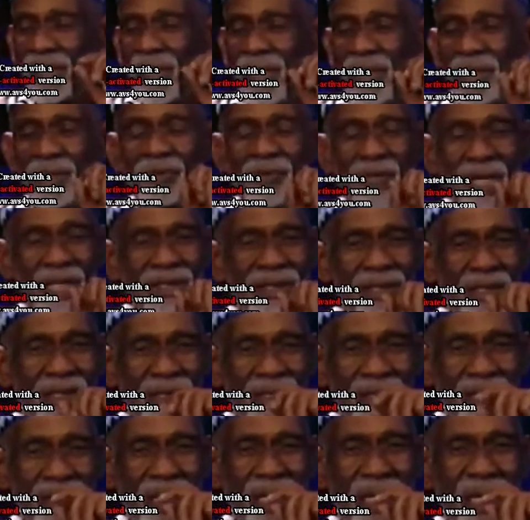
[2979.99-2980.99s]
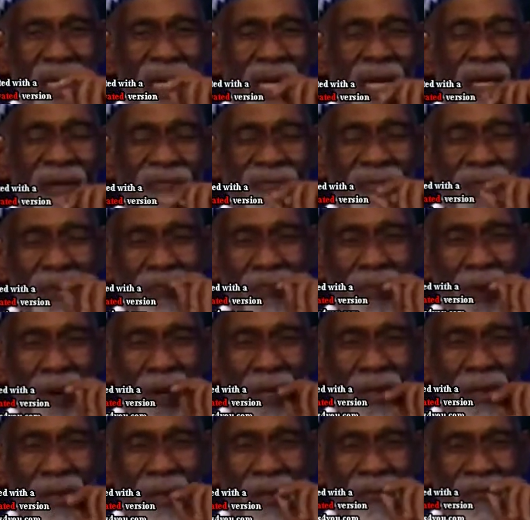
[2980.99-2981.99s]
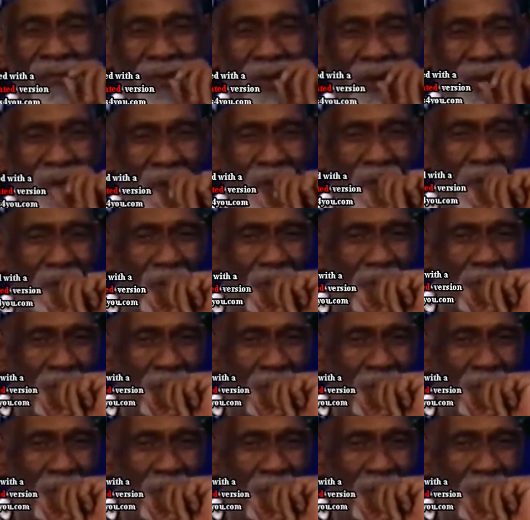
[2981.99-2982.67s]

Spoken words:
it addresses every part of you.